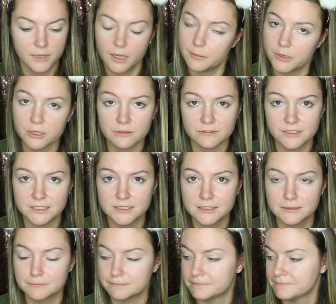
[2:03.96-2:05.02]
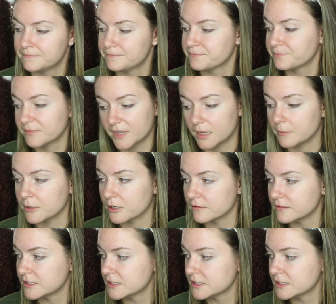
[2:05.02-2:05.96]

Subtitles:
I'm nervous. I'm